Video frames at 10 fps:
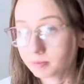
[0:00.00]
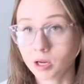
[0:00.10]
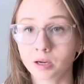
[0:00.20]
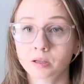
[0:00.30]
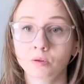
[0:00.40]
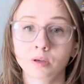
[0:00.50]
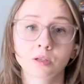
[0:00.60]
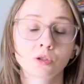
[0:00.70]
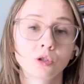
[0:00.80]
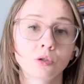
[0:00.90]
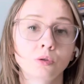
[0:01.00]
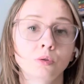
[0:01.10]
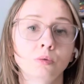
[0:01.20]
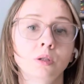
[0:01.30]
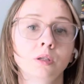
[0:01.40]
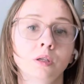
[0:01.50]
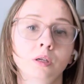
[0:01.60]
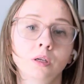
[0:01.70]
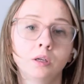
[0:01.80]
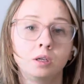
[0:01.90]
not going to
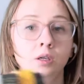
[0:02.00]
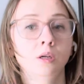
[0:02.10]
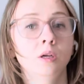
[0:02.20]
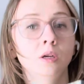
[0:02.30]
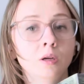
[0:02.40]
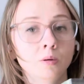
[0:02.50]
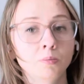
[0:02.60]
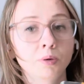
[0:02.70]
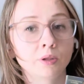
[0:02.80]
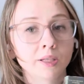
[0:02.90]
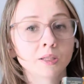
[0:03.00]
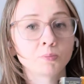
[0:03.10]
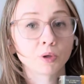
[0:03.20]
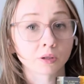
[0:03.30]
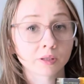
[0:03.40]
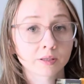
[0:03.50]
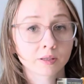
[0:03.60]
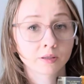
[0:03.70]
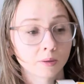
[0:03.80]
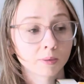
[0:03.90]
put these books
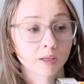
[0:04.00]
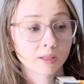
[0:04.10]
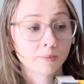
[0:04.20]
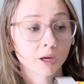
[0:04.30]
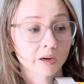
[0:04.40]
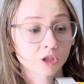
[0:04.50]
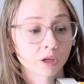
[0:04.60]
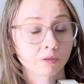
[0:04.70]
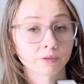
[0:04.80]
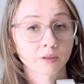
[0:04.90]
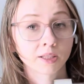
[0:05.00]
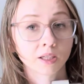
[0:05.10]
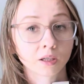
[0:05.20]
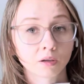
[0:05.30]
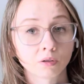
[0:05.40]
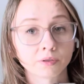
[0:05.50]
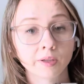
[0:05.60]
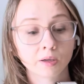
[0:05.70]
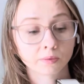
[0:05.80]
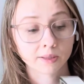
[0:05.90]
on my TBR shelf for a year. Hopefully
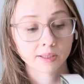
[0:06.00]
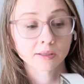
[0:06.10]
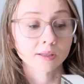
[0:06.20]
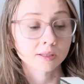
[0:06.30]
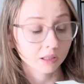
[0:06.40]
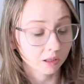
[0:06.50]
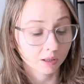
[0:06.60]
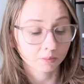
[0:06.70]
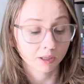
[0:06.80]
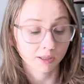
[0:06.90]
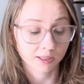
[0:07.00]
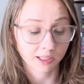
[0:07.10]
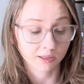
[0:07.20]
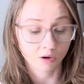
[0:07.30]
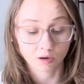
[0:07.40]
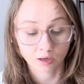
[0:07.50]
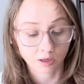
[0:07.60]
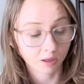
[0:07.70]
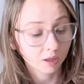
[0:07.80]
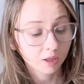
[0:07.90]
I'll read this year, because these
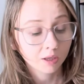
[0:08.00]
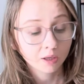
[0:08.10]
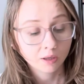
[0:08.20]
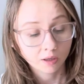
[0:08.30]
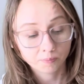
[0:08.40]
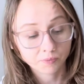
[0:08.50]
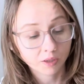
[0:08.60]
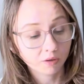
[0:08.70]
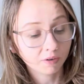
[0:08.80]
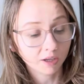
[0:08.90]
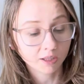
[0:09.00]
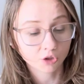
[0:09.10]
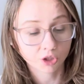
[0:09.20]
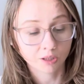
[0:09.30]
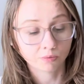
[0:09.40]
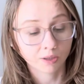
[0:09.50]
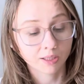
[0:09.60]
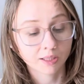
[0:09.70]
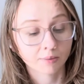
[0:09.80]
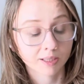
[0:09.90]
are very interesting
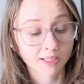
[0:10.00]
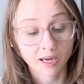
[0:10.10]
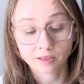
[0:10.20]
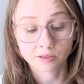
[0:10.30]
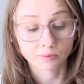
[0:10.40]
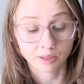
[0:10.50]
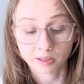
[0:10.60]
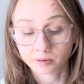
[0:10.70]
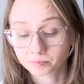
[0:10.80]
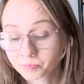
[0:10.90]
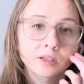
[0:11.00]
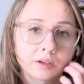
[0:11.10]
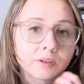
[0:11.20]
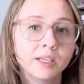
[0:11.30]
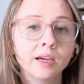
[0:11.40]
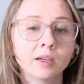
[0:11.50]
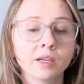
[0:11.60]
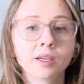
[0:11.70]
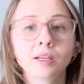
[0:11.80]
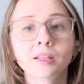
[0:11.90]
reads and I'm excited to read them. So yeah,
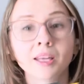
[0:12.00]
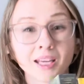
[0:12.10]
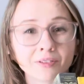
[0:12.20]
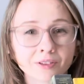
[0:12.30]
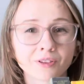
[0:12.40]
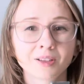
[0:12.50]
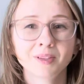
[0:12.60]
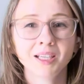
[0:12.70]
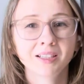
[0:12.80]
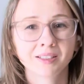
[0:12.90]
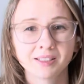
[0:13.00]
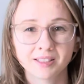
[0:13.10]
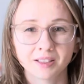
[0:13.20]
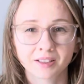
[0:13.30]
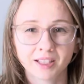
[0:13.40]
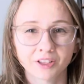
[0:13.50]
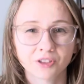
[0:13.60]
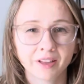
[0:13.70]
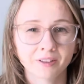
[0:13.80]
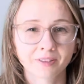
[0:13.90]
thank you for joining me. See you, catch you
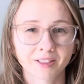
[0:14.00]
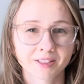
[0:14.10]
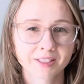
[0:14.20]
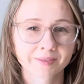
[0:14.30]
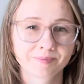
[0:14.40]
later, readers.